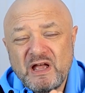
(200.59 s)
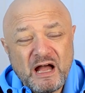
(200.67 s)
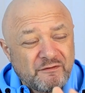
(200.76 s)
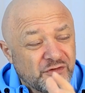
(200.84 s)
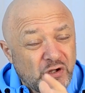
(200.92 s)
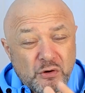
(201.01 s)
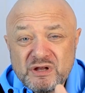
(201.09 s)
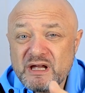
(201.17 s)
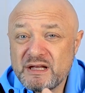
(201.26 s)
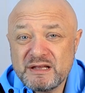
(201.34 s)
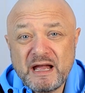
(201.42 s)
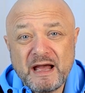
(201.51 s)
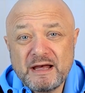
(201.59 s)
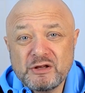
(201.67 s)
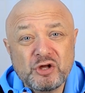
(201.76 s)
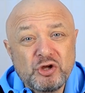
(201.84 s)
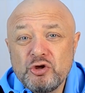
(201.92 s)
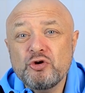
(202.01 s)
And for those 6
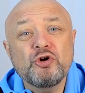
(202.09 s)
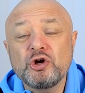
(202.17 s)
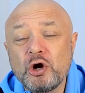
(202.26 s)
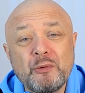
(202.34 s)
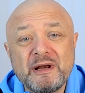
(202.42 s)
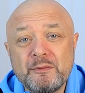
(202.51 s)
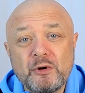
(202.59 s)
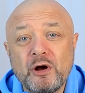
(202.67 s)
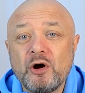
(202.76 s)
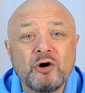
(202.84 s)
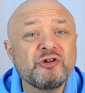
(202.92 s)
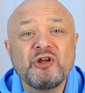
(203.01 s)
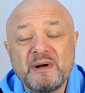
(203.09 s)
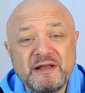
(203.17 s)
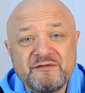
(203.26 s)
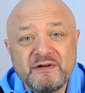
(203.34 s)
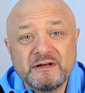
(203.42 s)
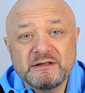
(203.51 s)
days, you couldn't go anywhere or do
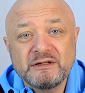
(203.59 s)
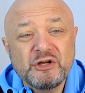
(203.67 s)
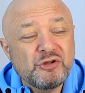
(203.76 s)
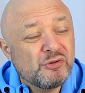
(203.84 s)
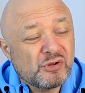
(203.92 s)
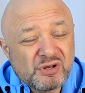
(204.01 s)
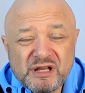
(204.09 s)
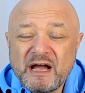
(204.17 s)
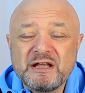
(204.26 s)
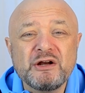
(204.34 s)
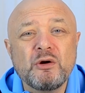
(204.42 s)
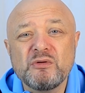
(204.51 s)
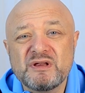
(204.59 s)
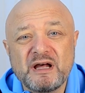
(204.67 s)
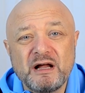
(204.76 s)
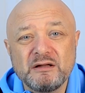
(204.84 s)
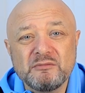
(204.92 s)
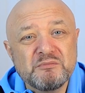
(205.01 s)
anything. You just sat in your
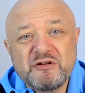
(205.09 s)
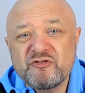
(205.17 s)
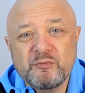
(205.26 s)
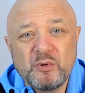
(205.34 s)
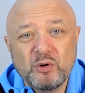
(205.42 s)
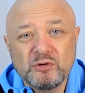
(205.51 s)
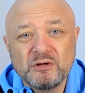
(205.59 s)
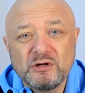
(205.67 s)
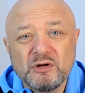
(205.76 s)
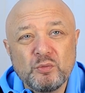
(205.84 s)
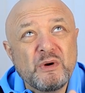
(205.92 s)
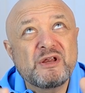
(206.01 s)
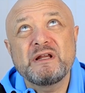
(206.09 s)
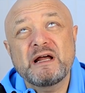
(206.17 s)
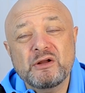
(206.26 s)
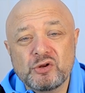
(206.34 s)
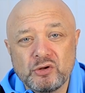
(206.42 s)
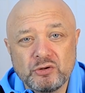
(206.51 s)
hotel, miserable, wishing that
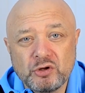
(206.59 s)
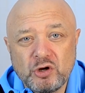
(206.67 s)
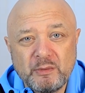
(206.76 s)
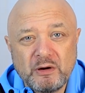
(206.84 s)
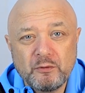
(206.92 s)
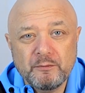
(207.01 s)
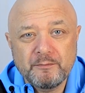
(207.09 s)
the sun had come out.